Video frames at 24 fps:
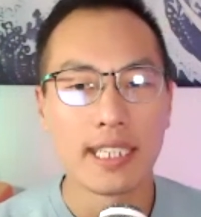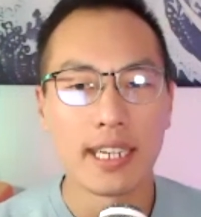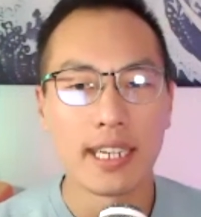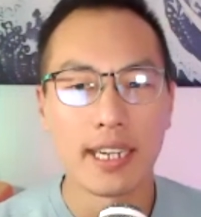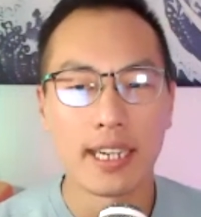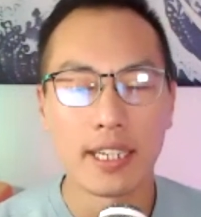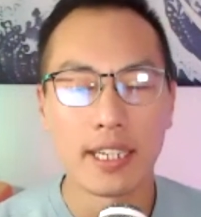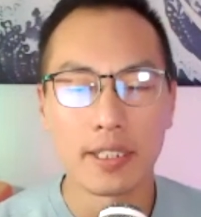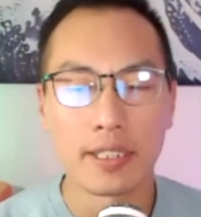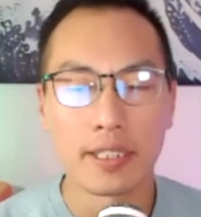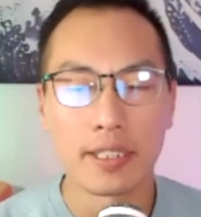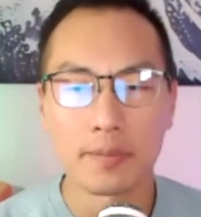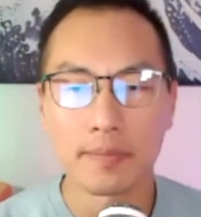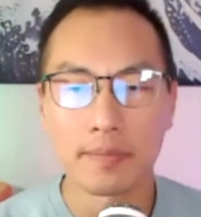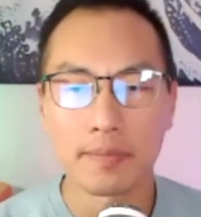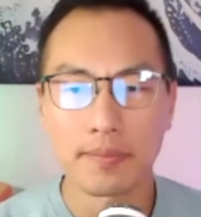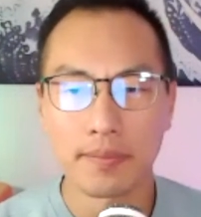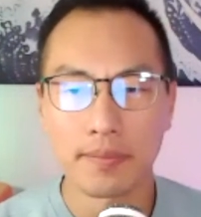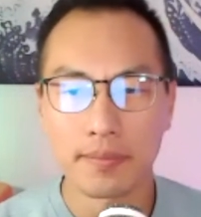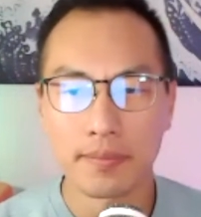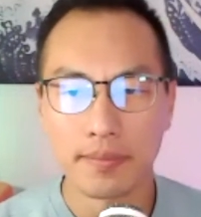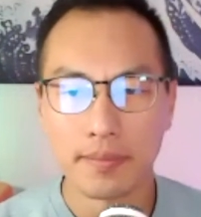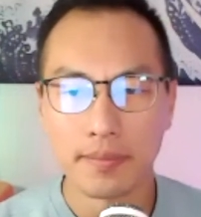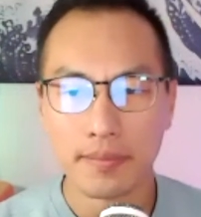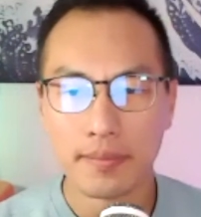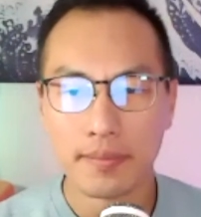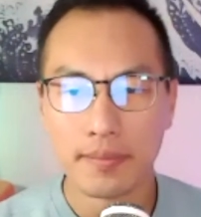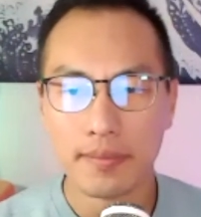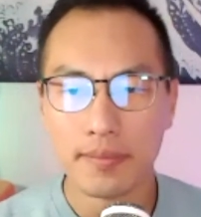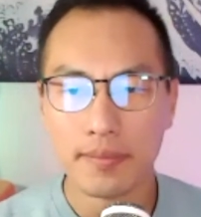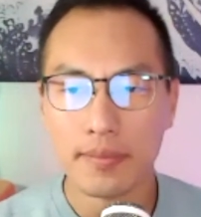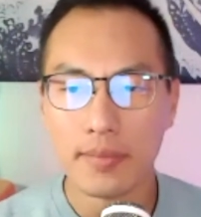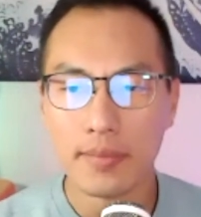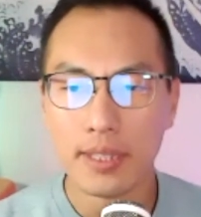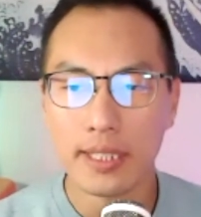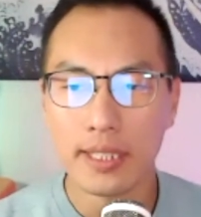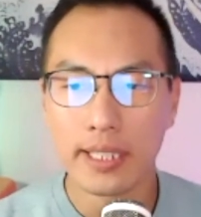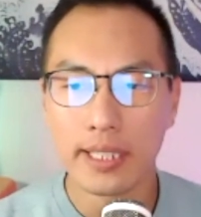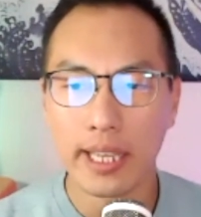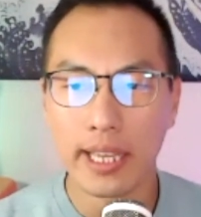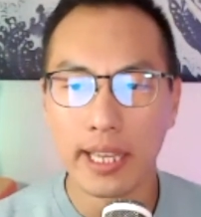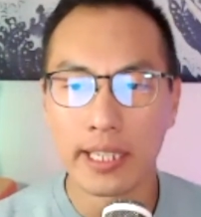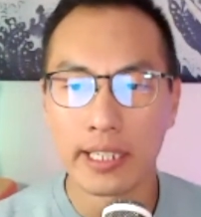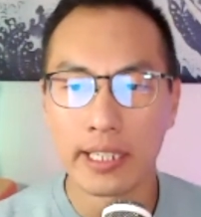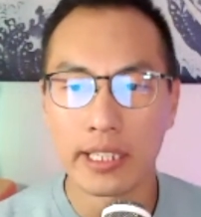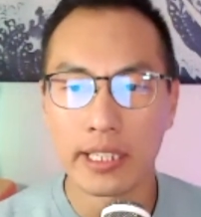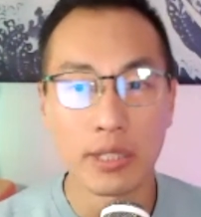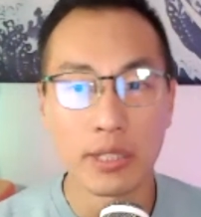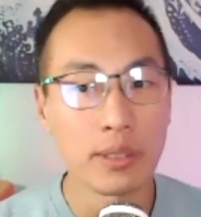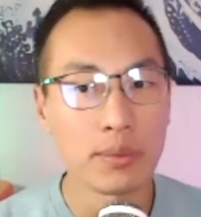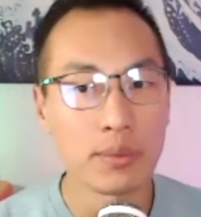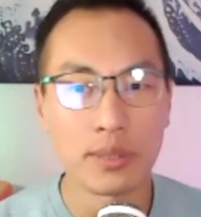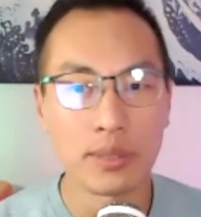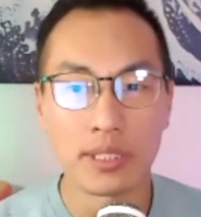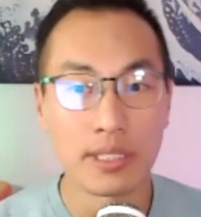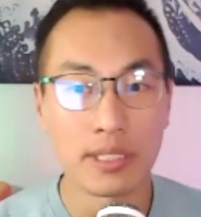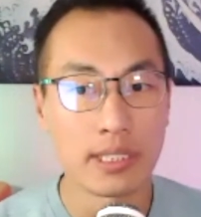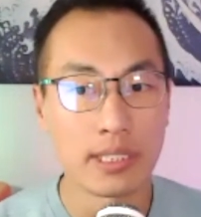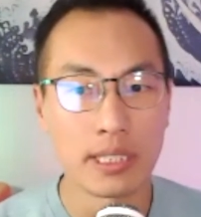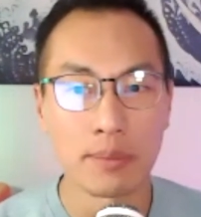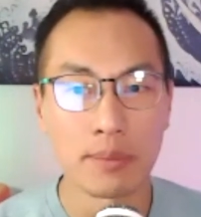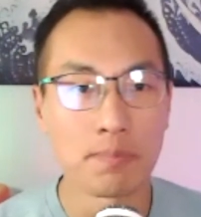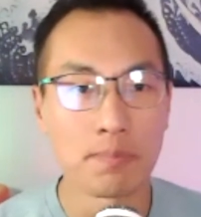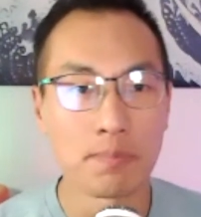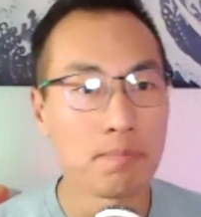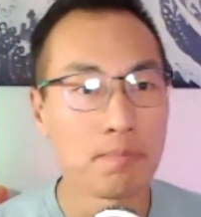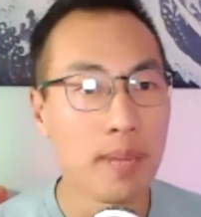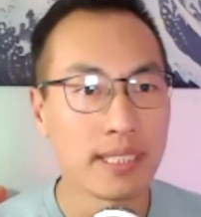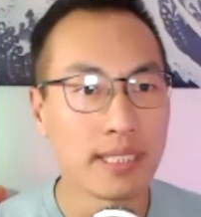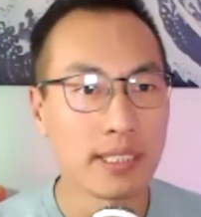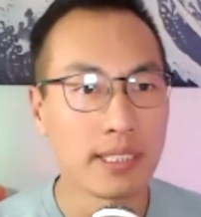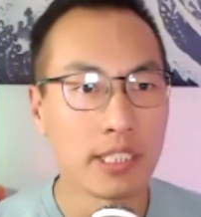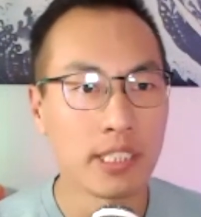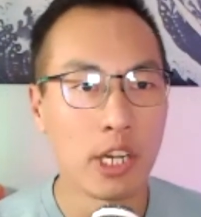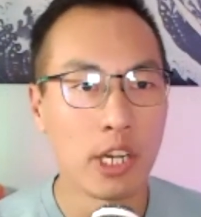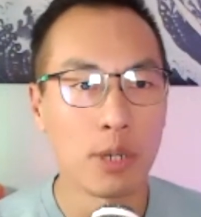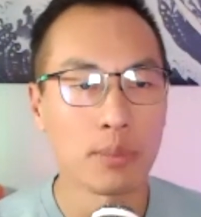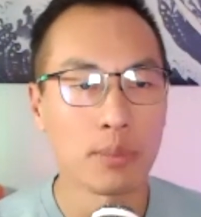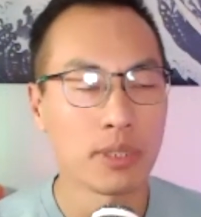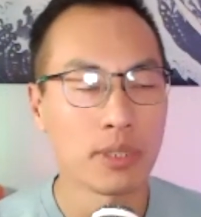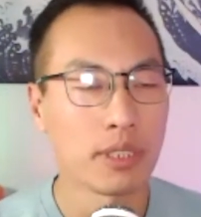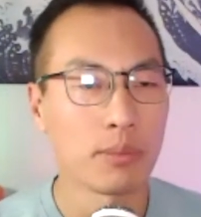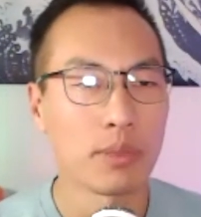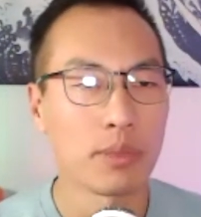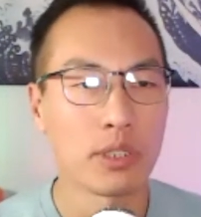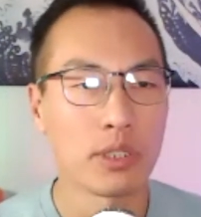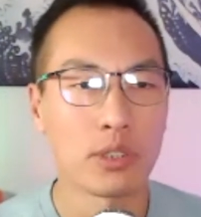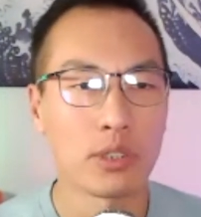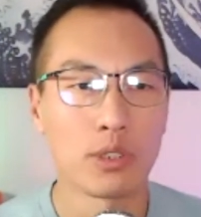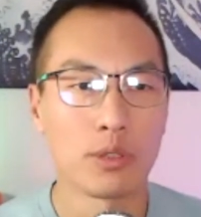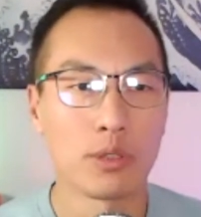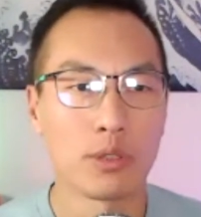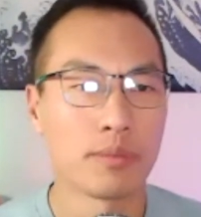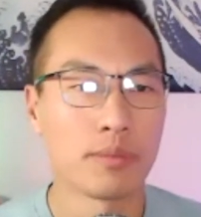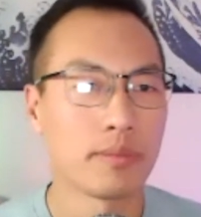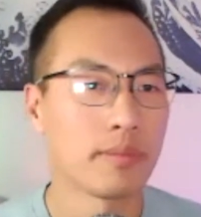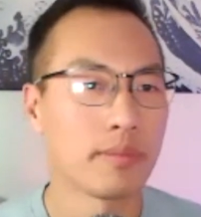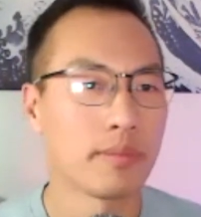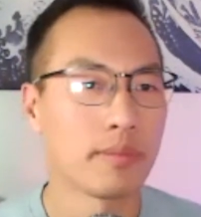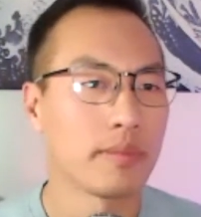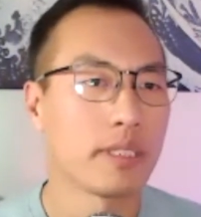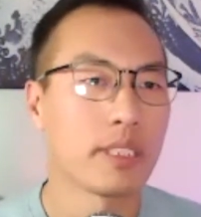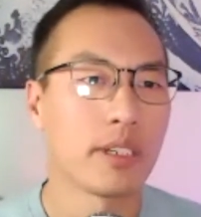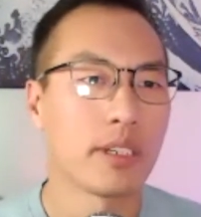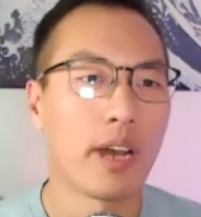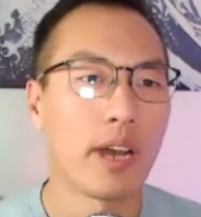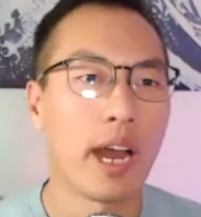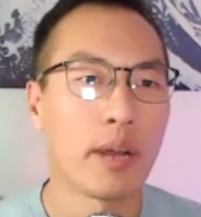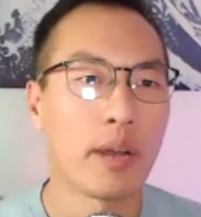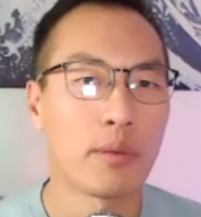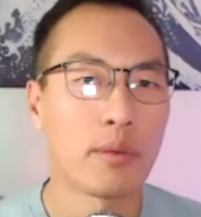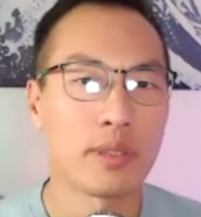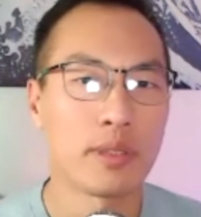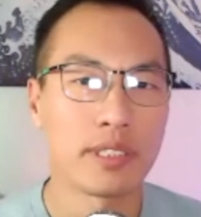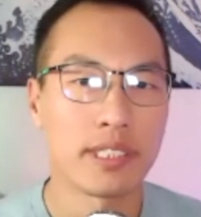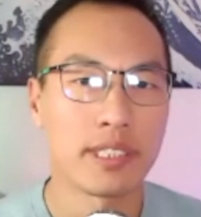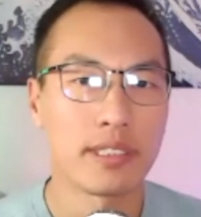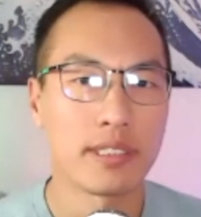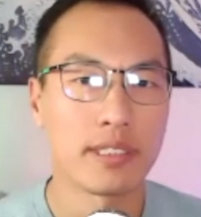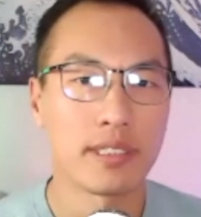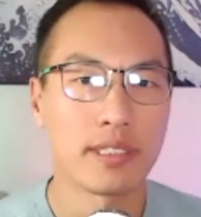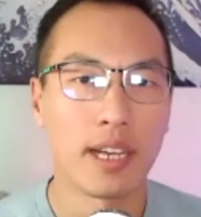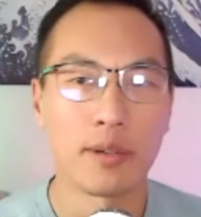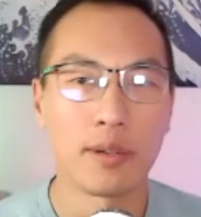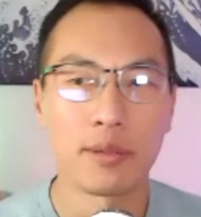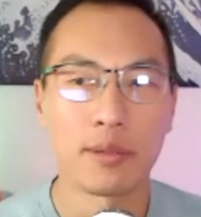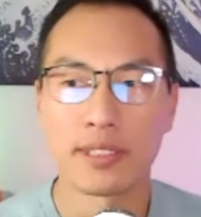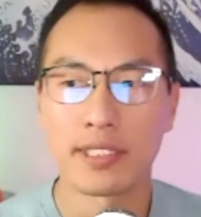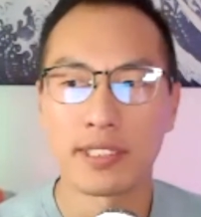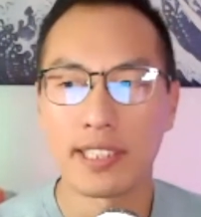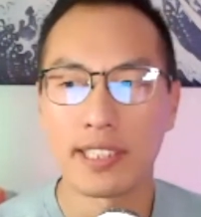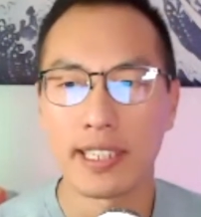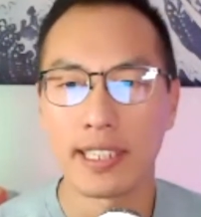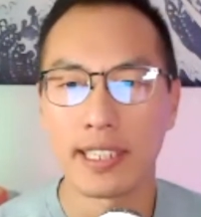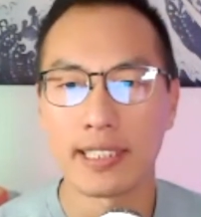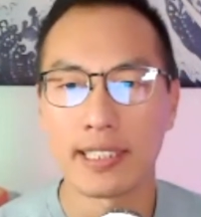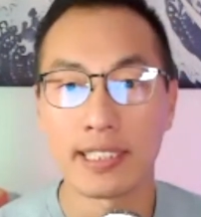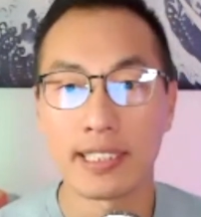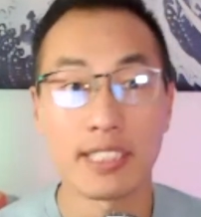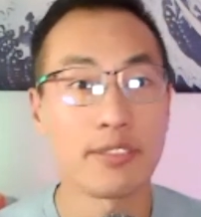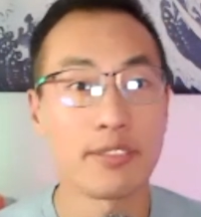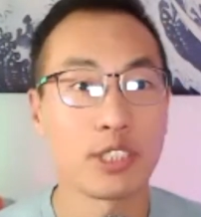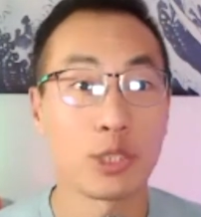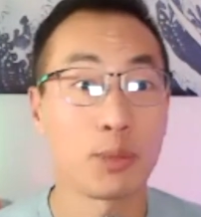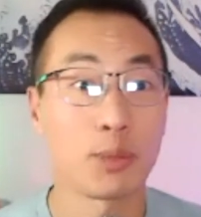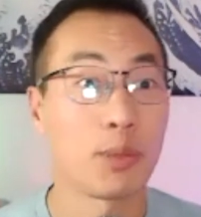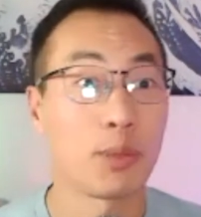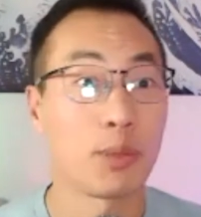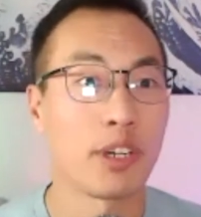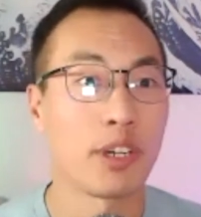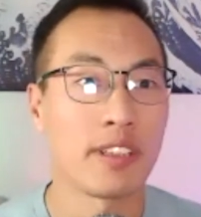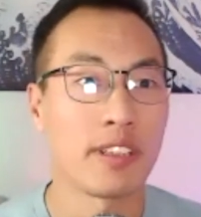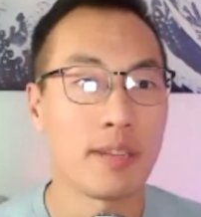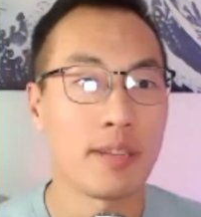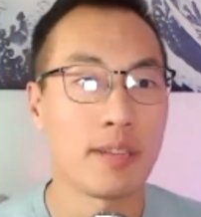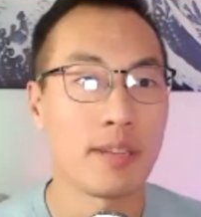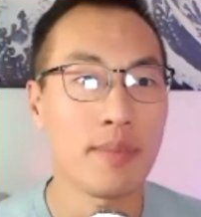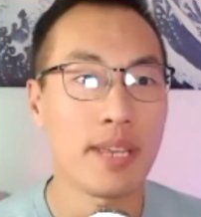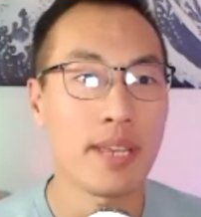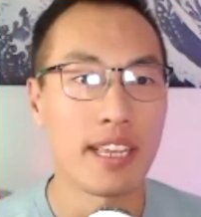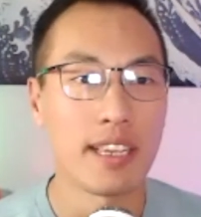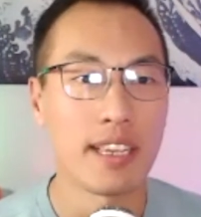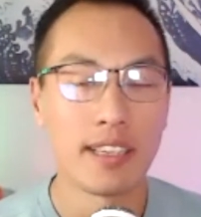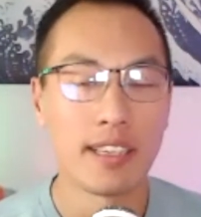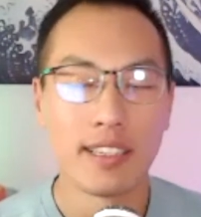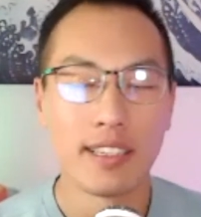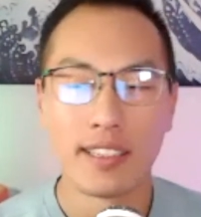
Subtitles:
Um, and he was an immense help, someone whom I would say is even smarter than me,